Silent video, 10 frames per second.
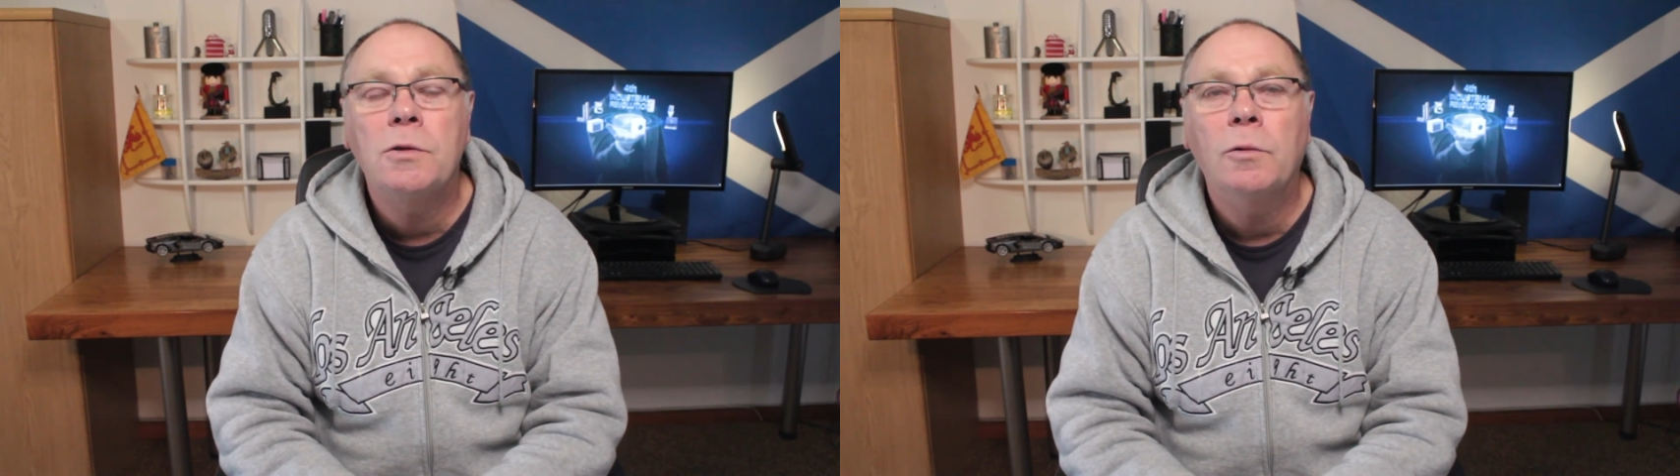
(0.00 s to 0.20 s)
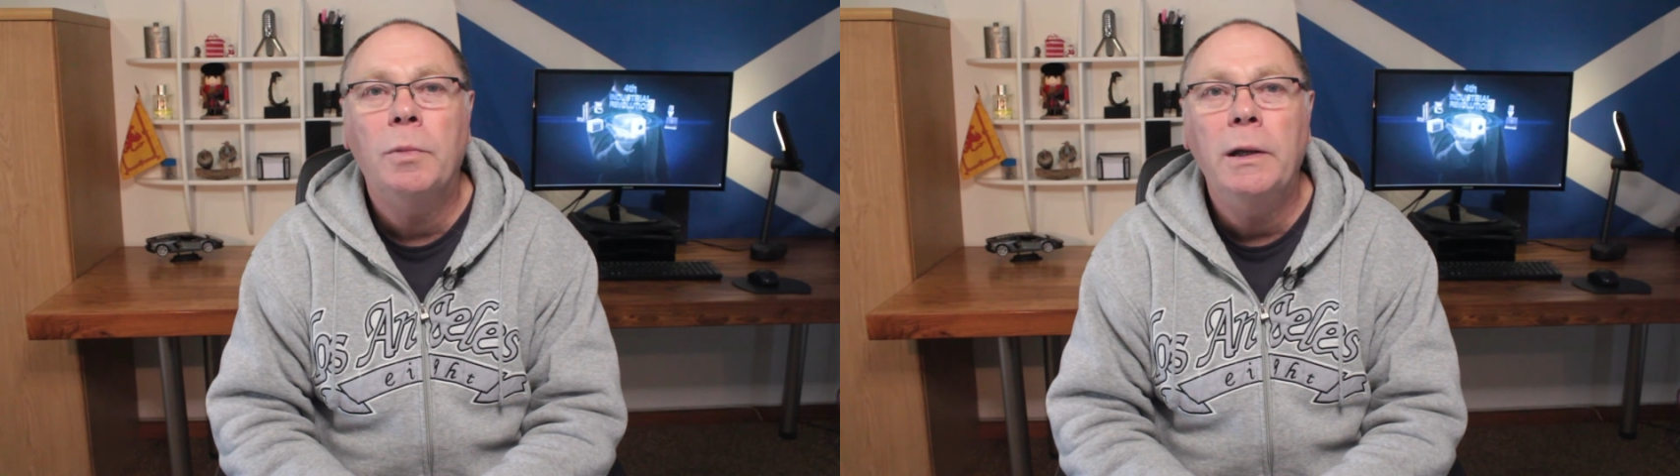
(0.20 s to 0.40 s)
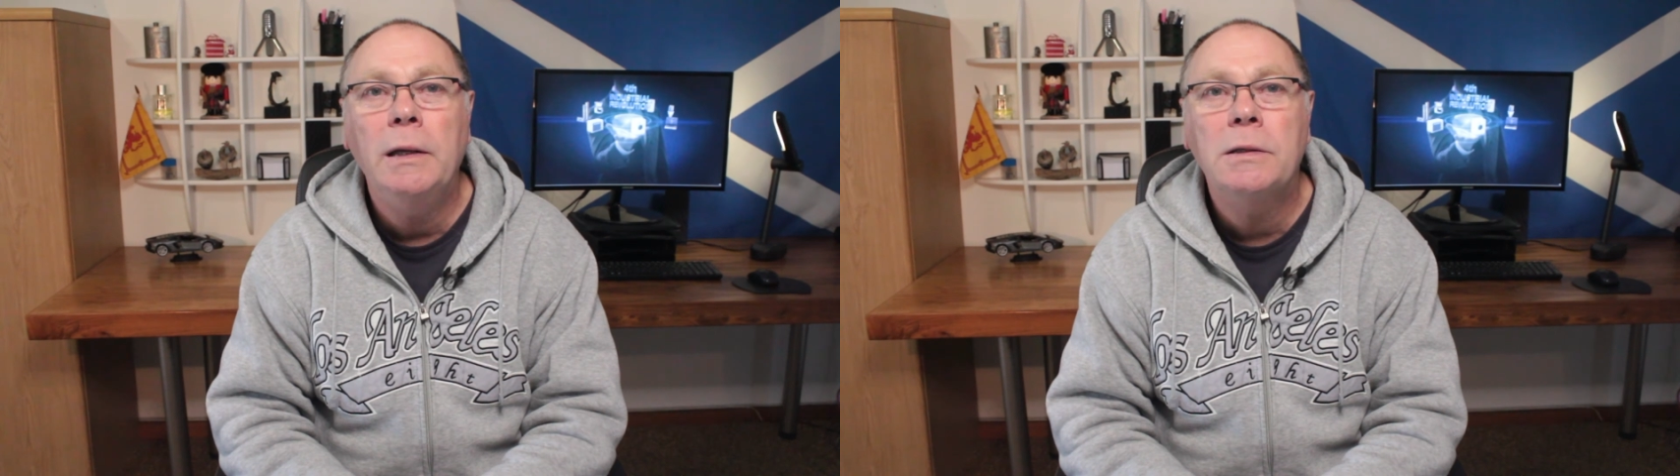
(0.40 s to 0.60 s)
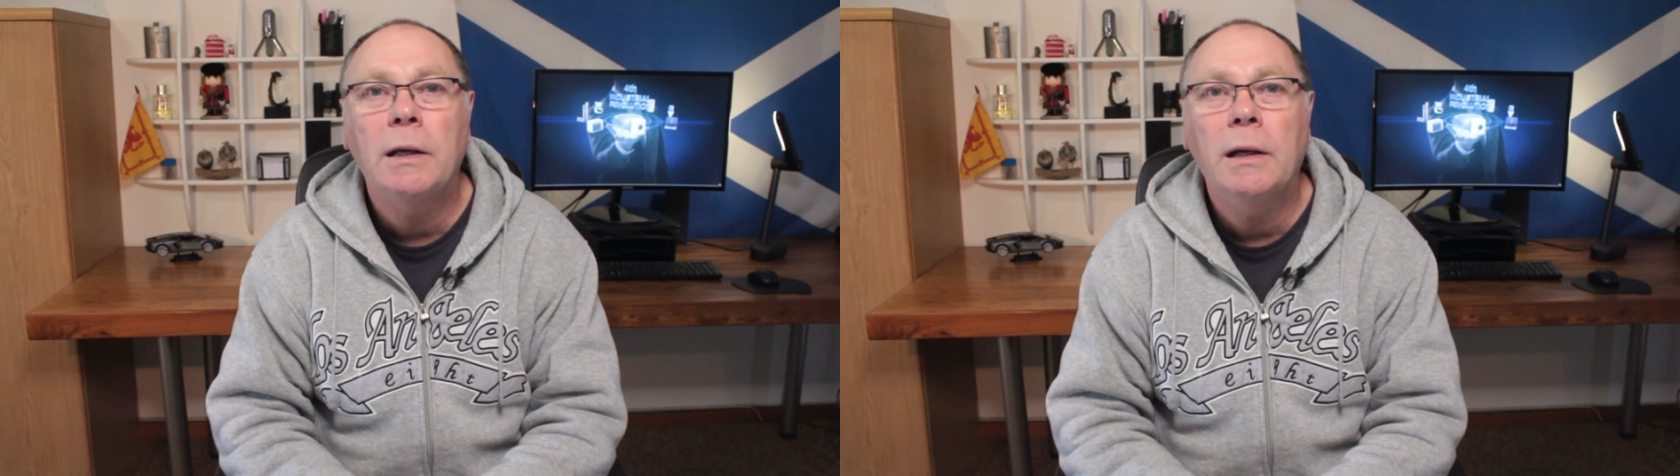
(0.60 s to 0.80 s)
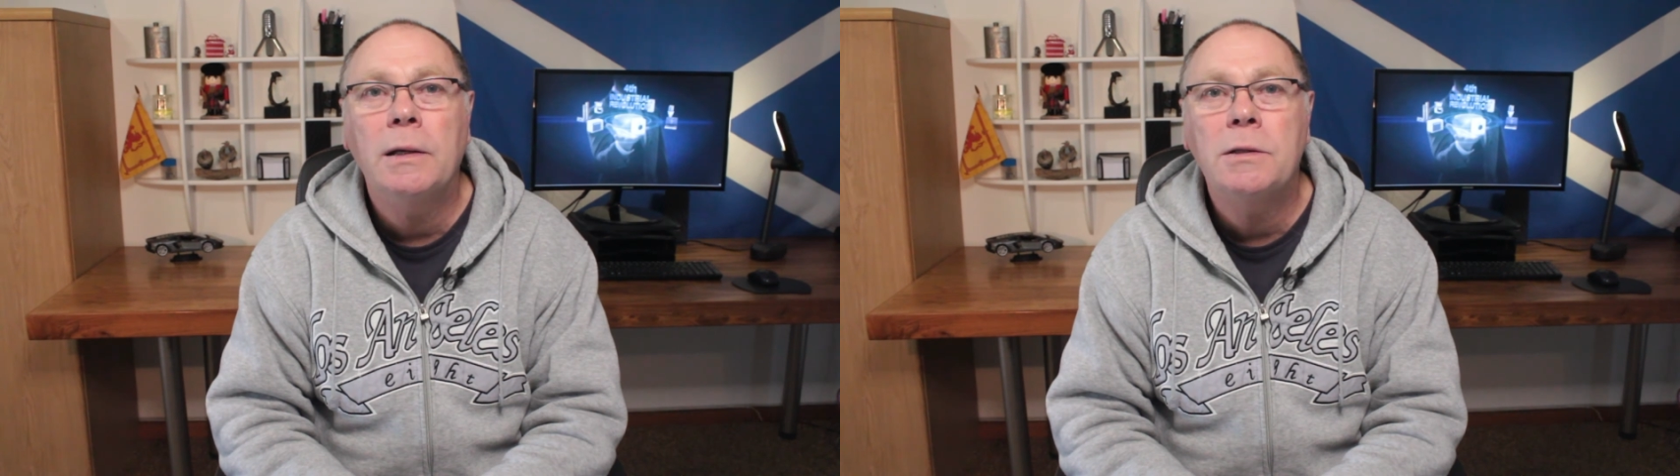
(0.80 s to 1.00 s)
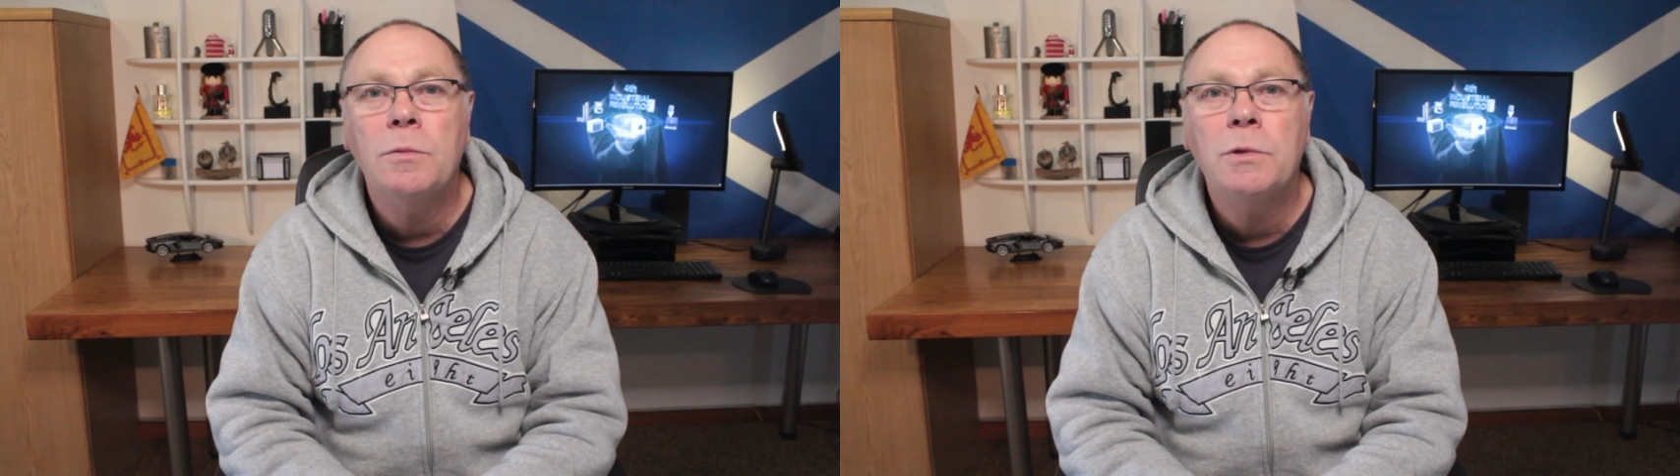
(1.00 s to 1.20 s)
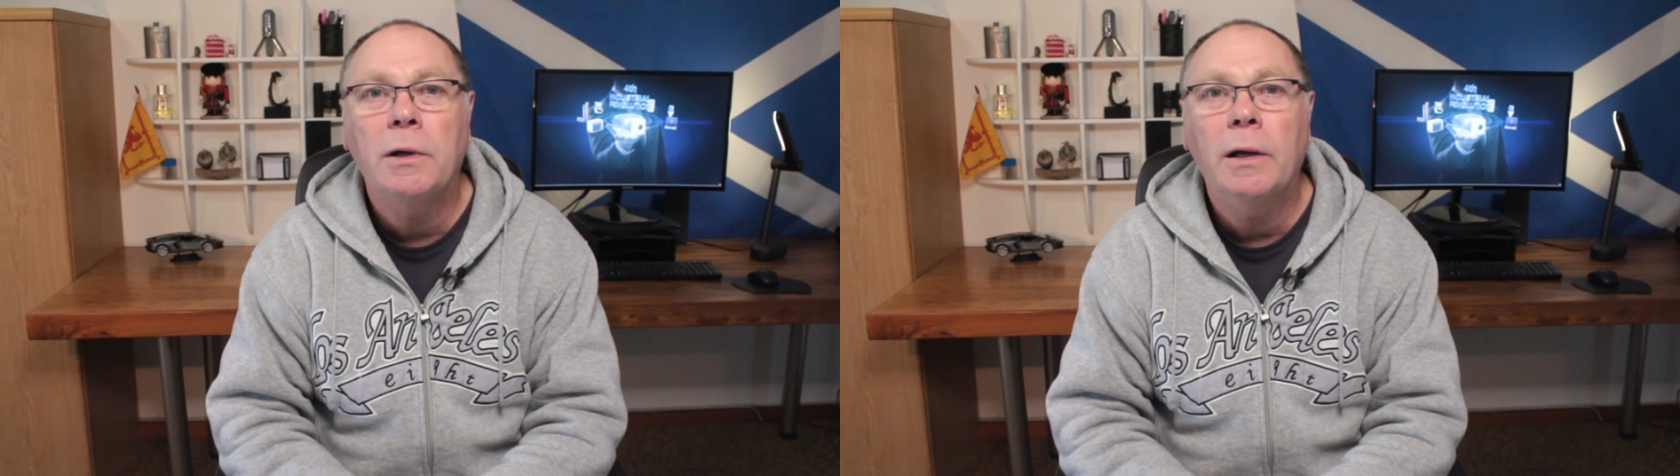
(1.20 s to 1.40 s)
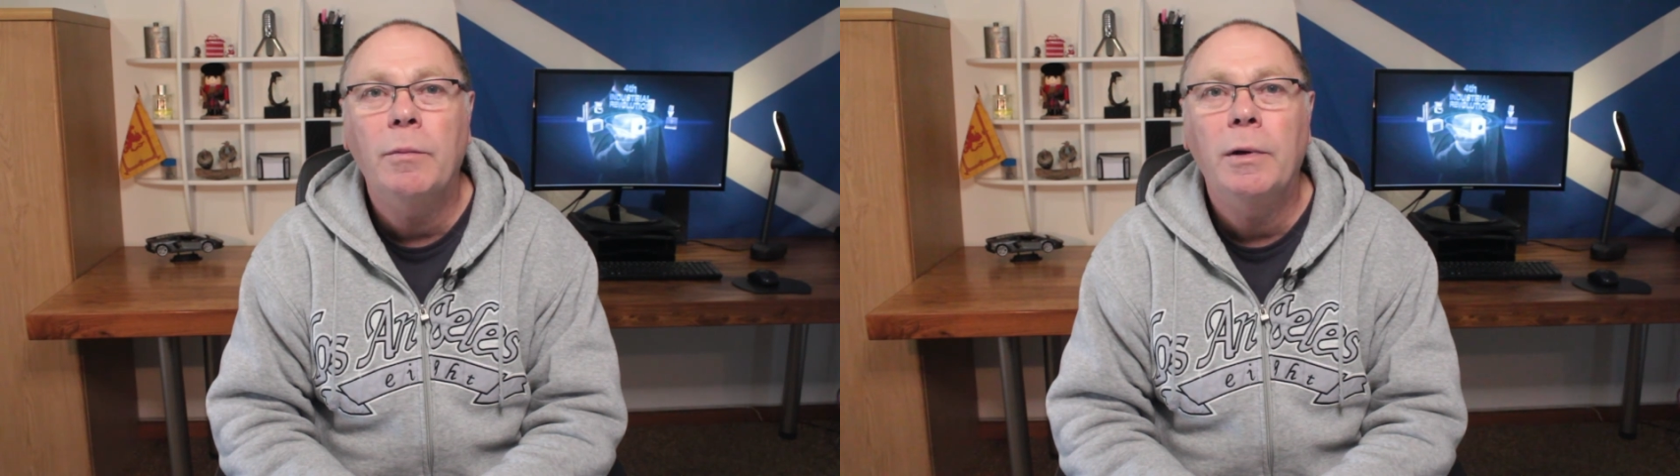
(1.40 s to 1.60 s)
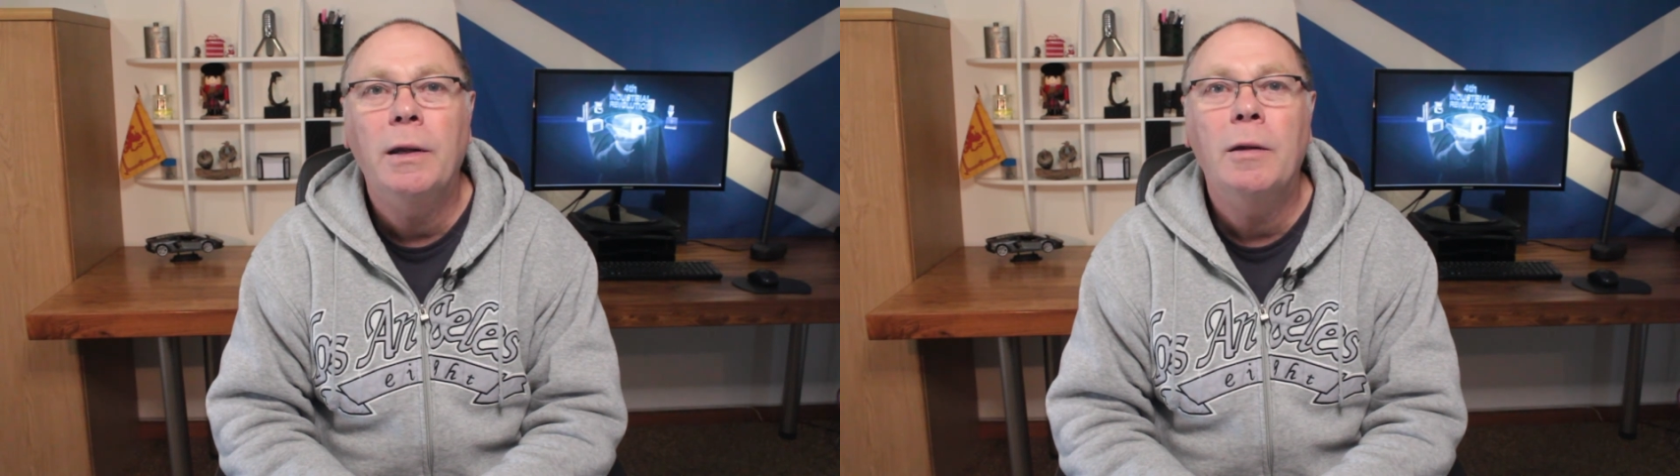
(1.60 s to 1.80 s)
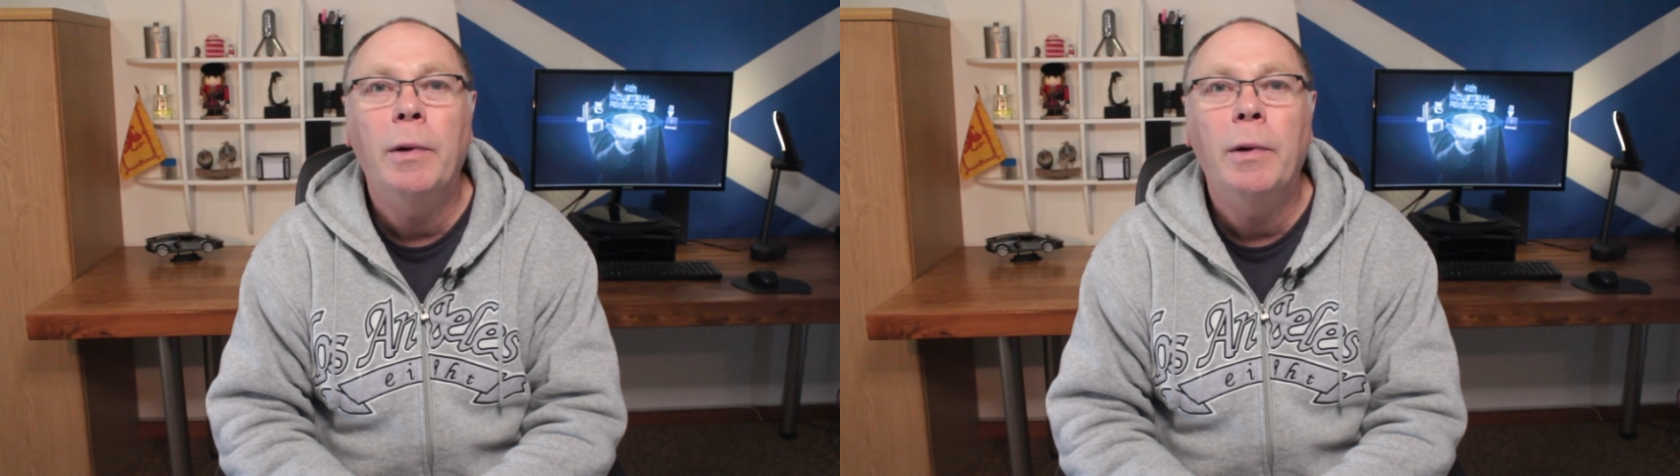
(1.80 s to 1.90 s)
so please subscribe and hit the